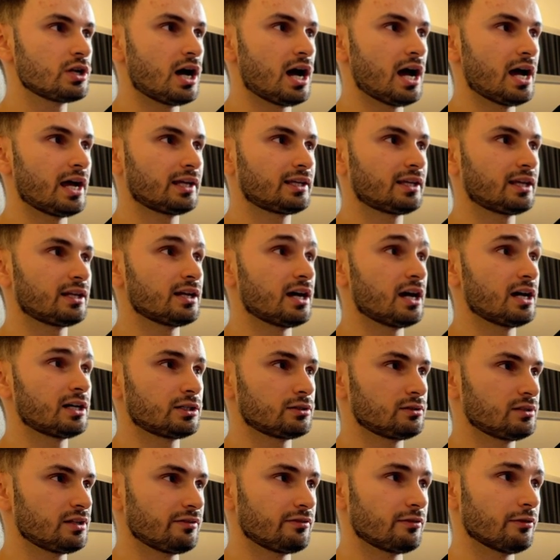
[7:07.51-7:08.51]
I can either
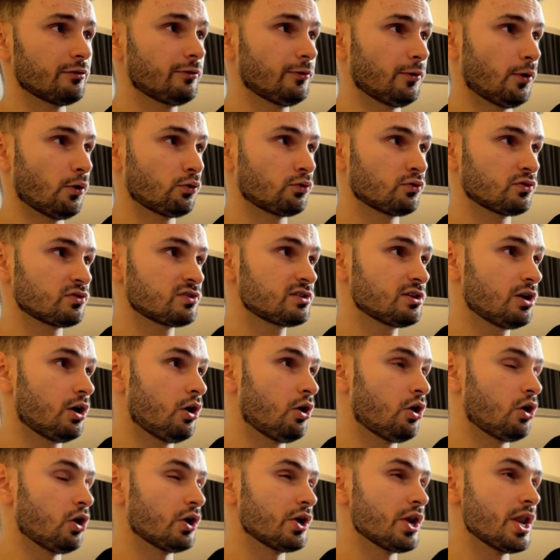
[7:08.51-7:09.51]
leave the focus
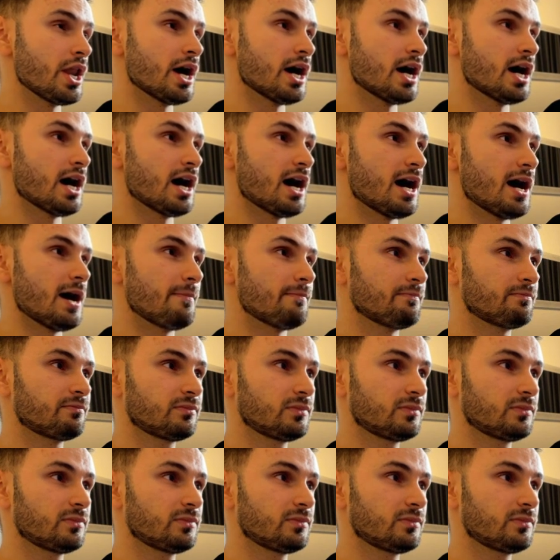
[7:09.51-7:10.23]
on uh,